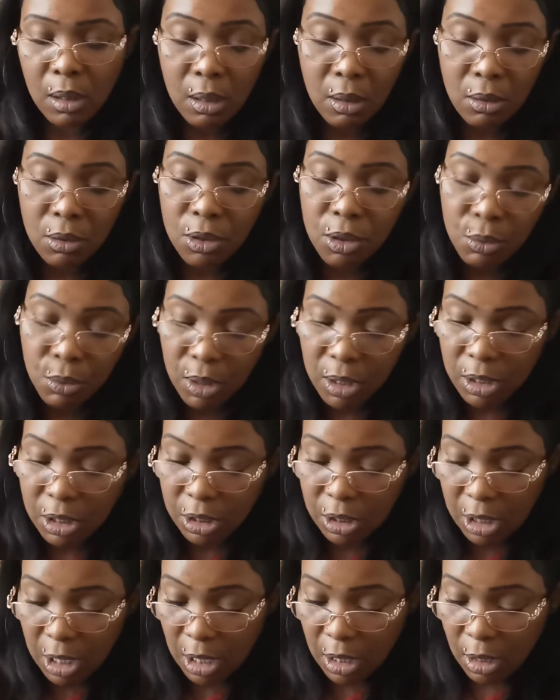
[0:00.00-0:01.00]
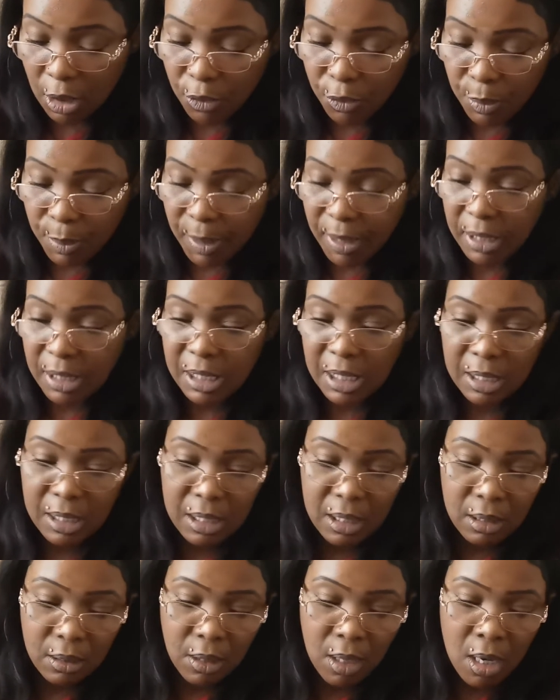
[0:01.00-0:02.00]
Oh, you wanted to turn over, but you
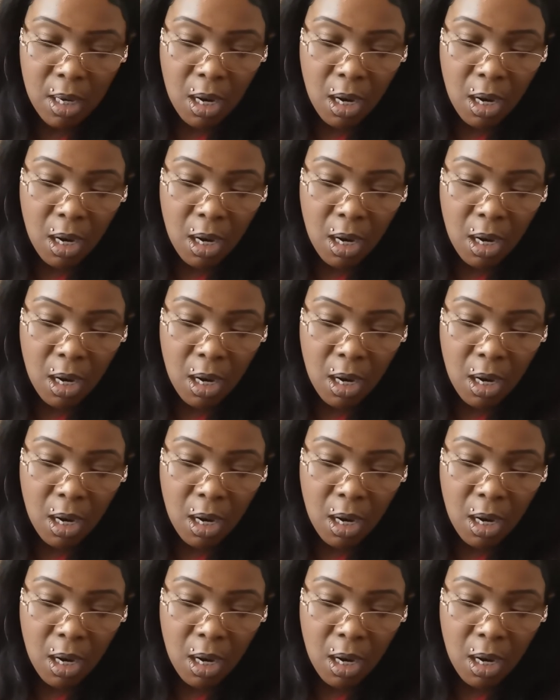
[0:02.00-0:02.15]
didn't.